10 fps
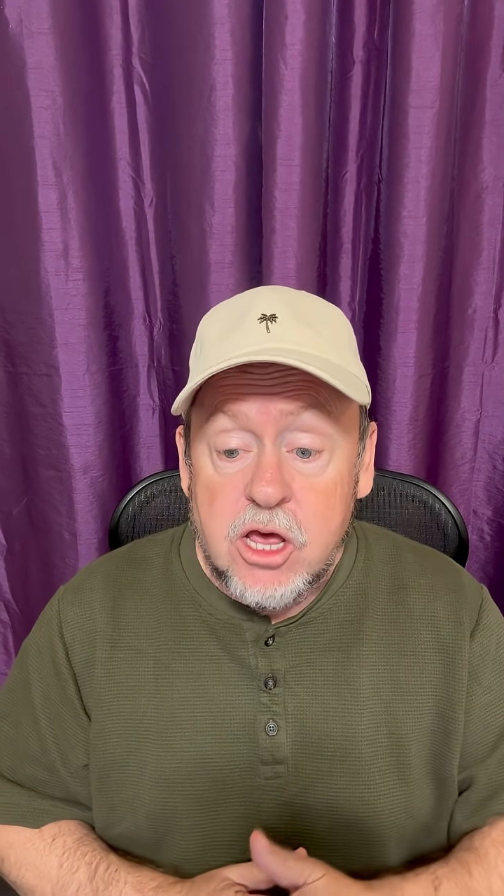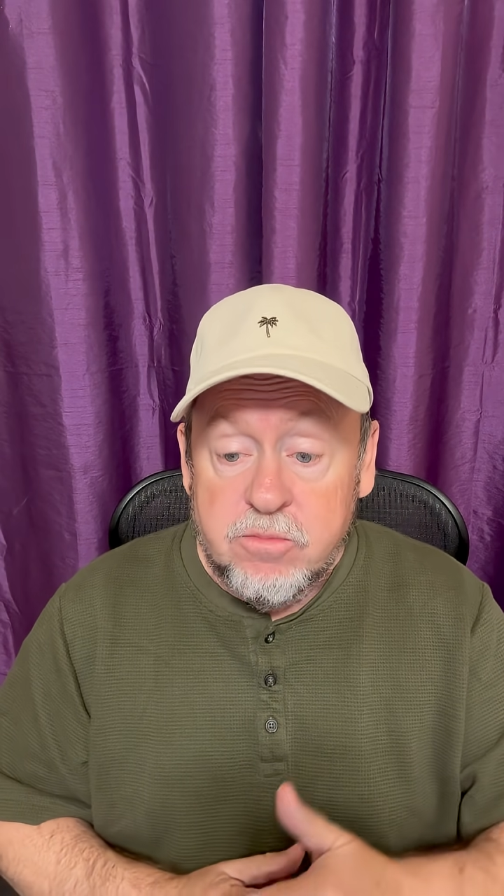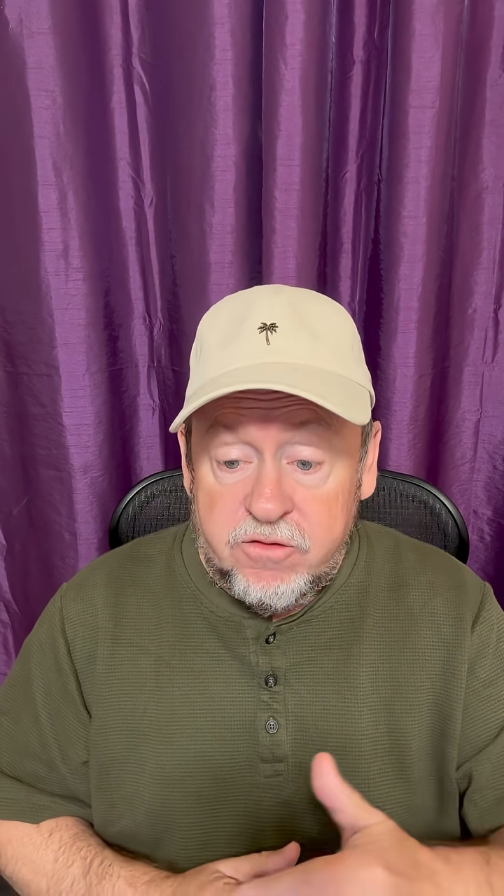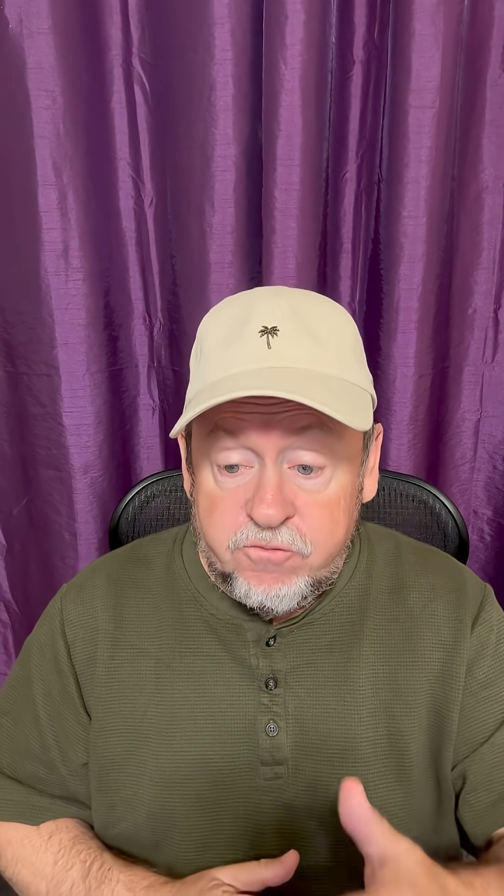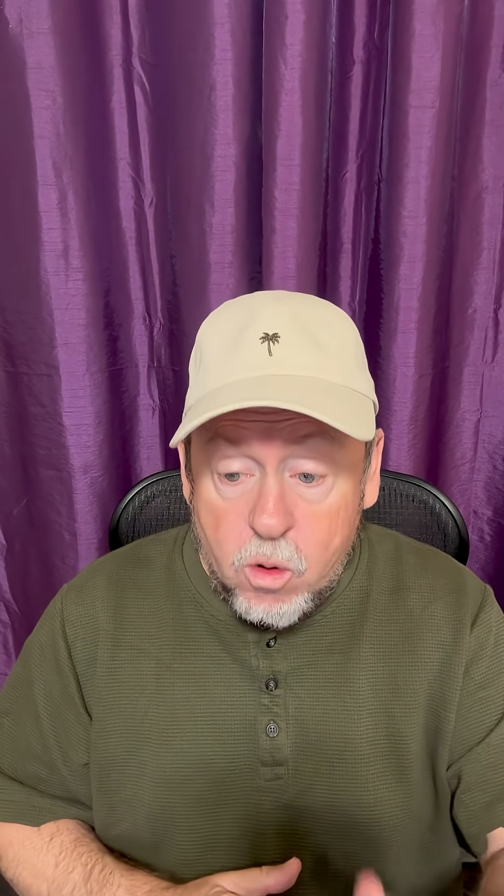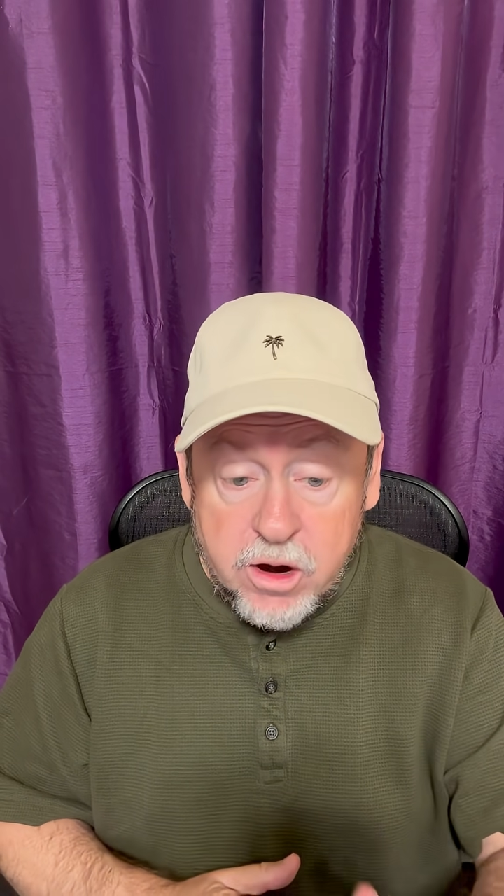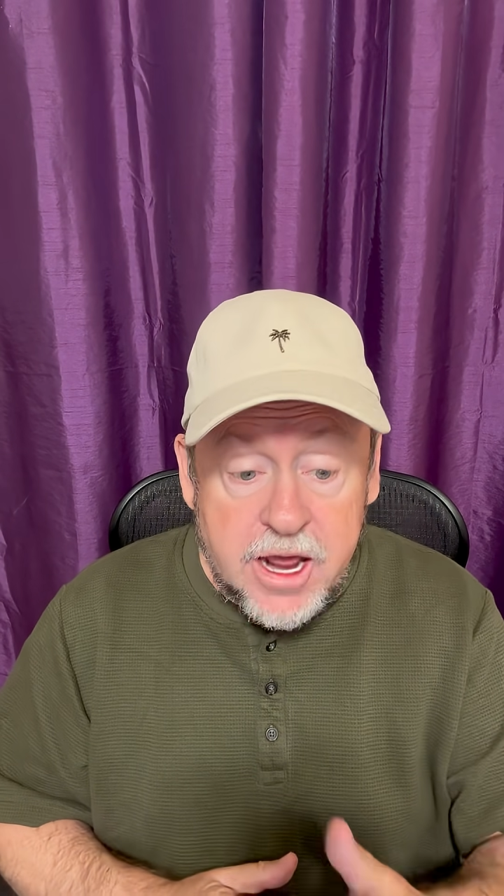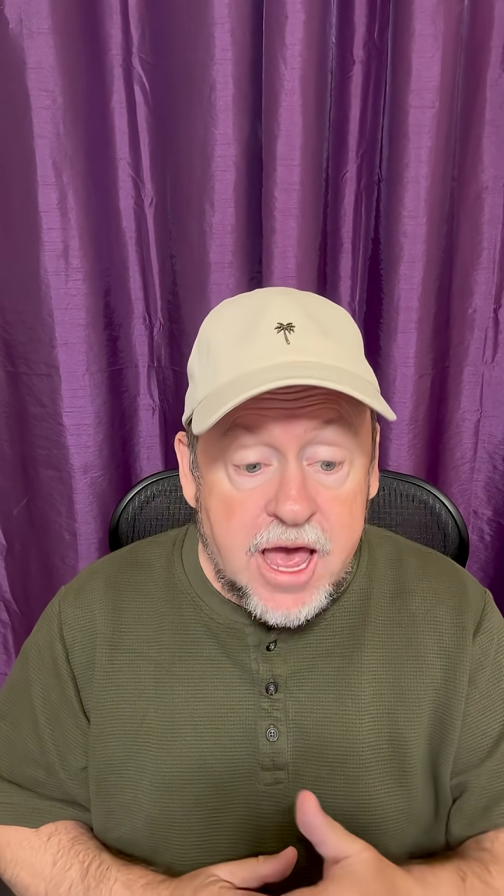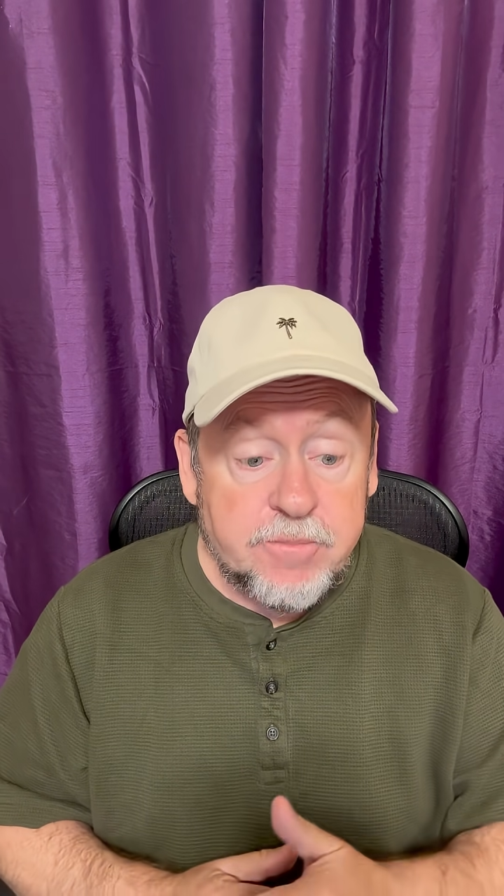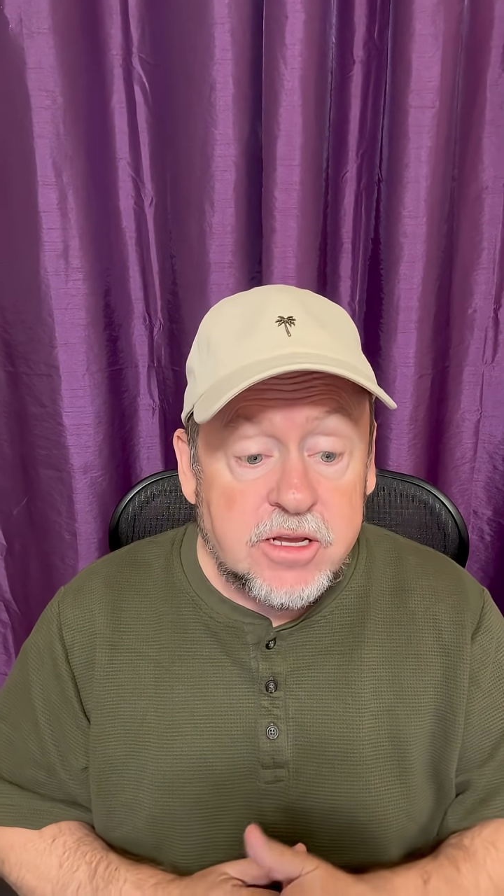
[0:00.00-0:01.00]
before it
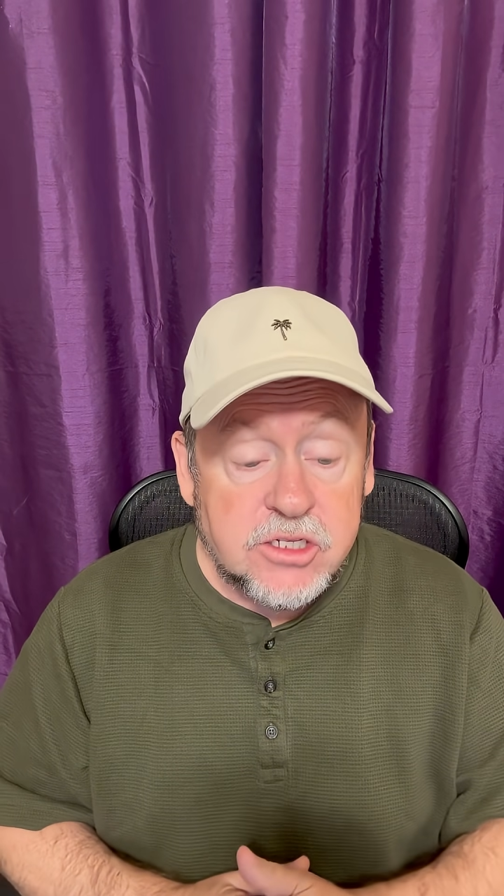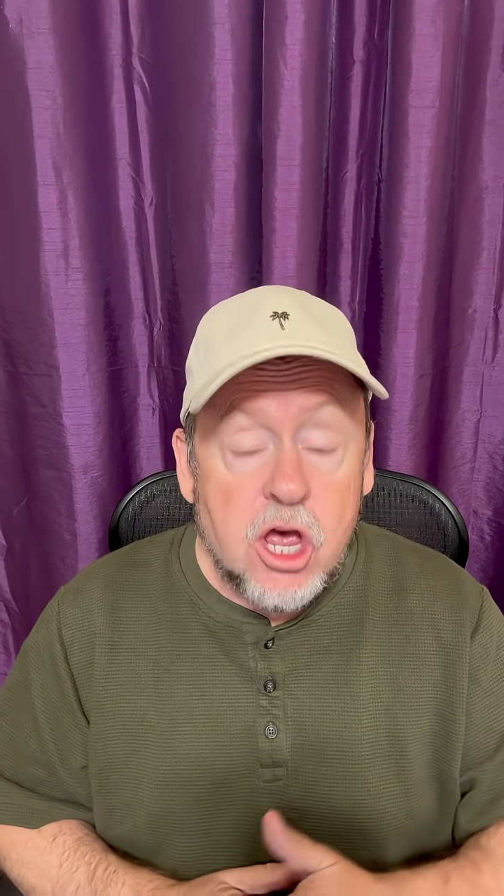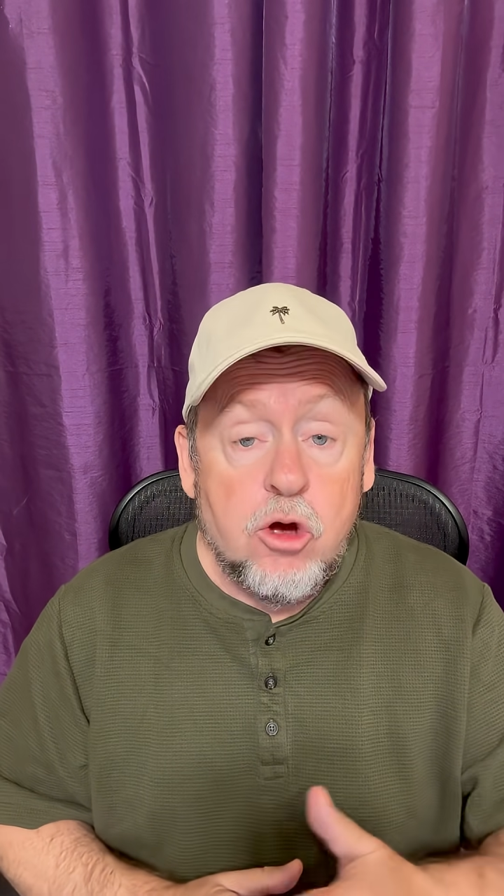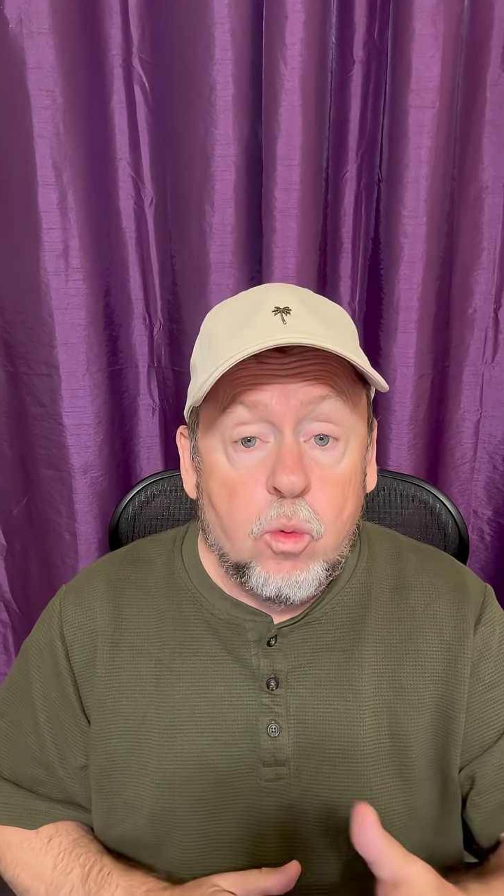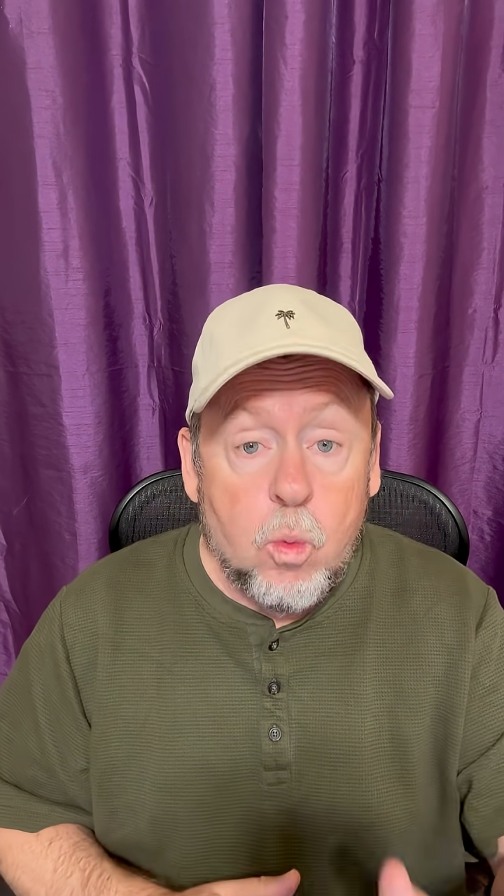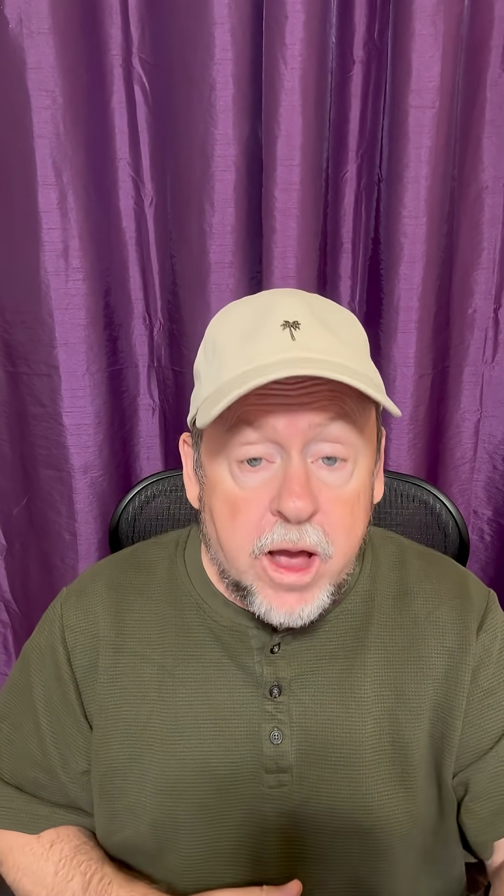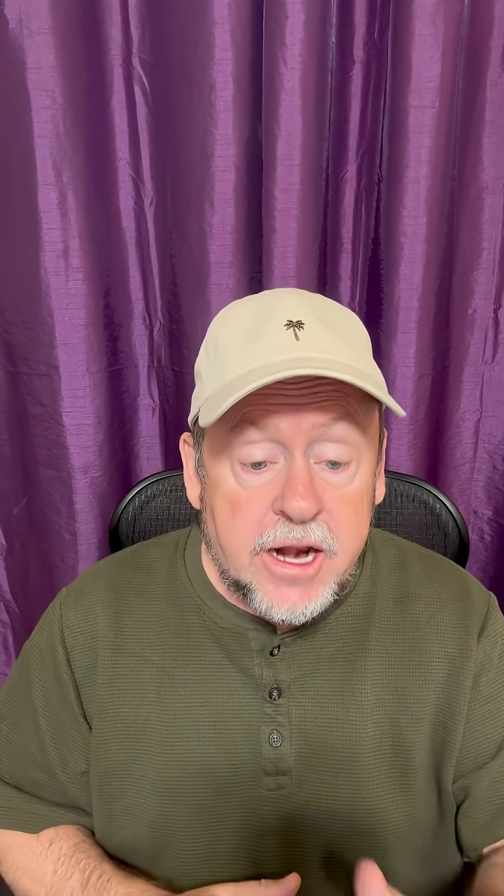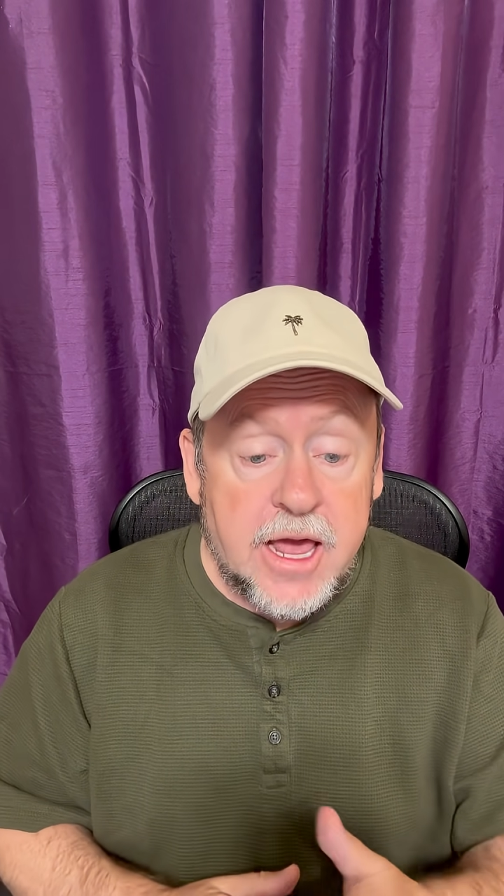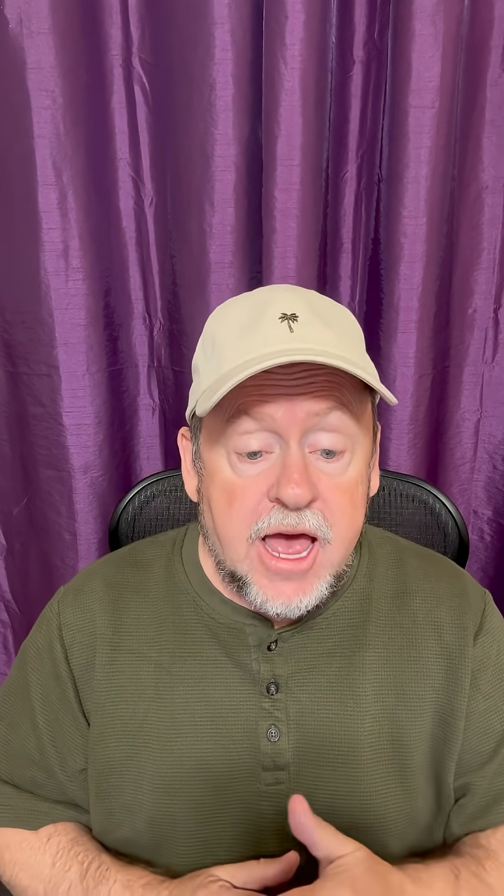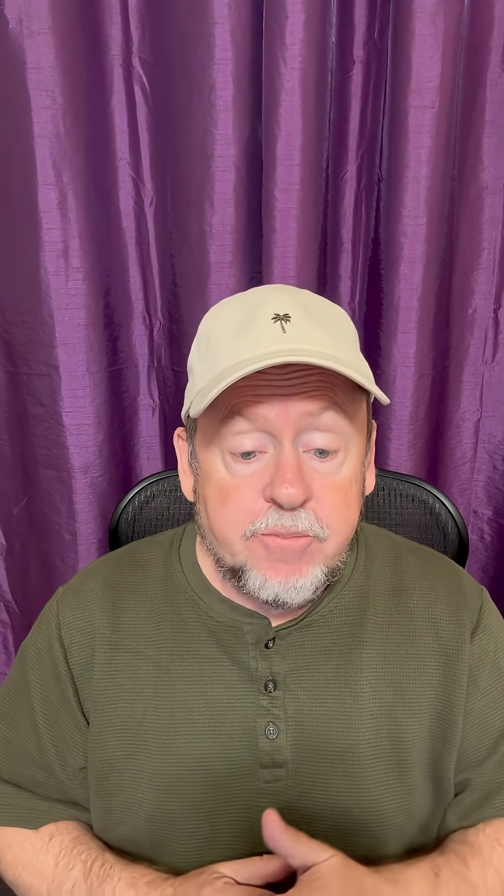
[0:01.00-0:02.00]
happens, when
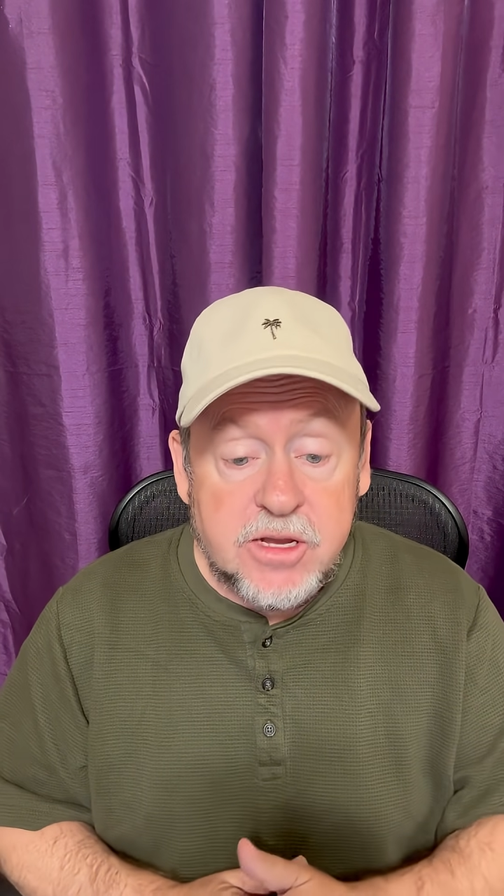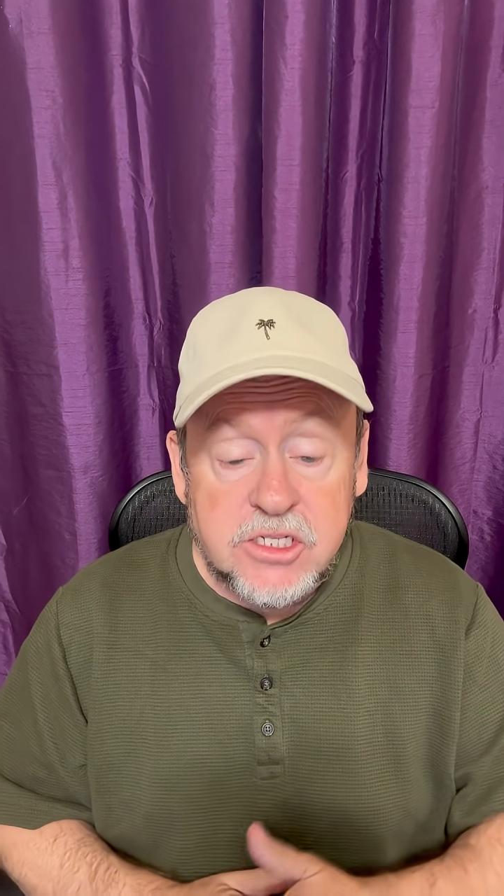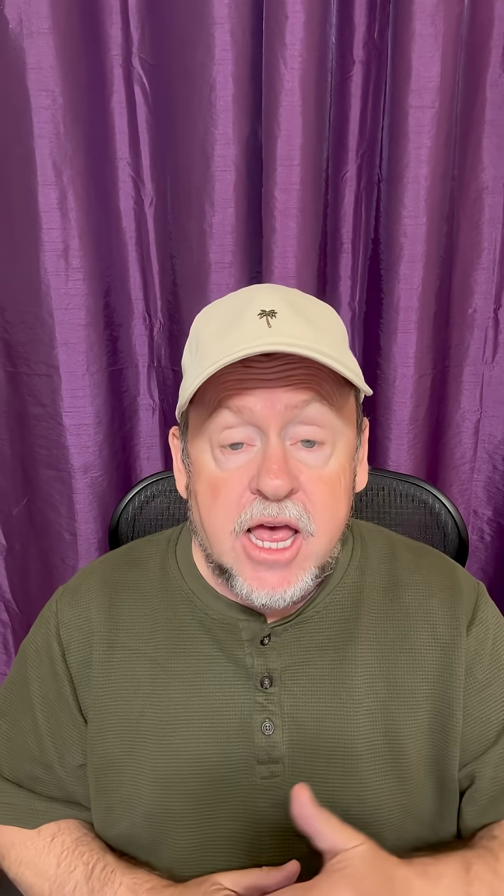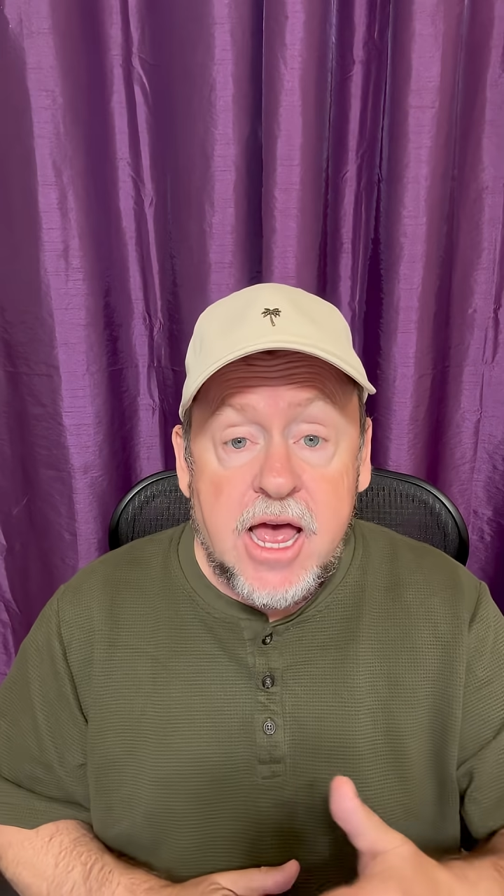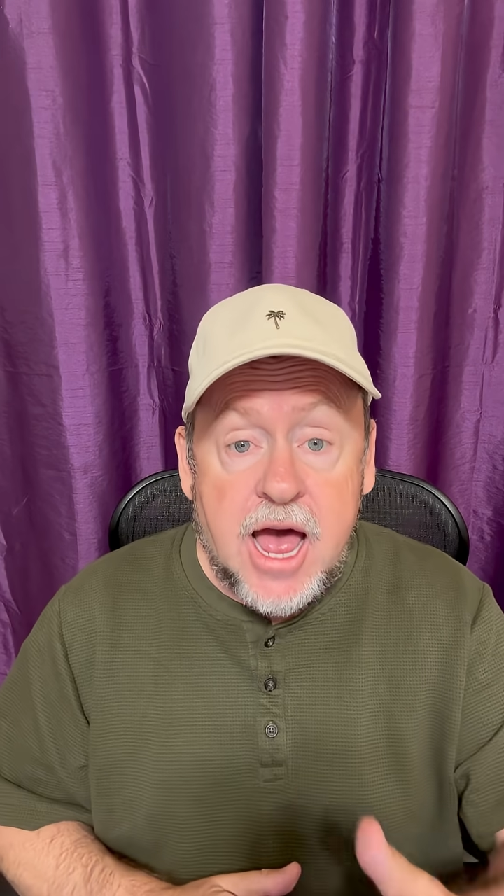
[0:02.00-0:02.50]
it happens,